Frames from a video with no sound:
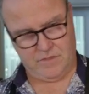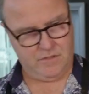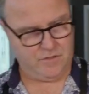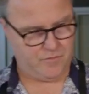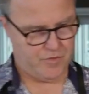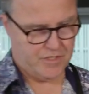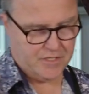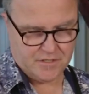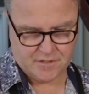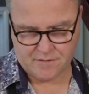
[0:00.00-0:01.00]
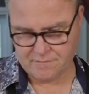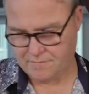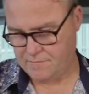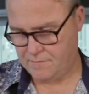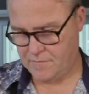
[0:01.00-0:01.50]
That's pretty decent.
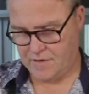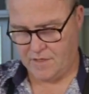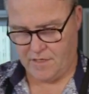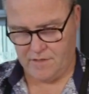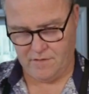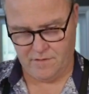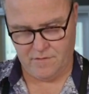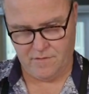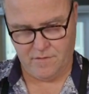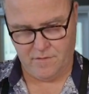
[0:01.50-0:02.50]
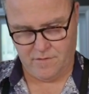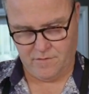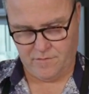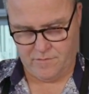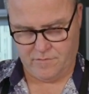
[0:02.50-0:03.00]
Then
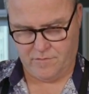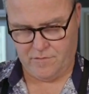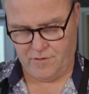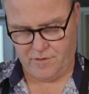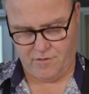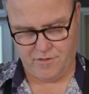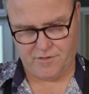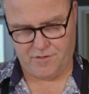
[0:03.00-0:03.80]
you're going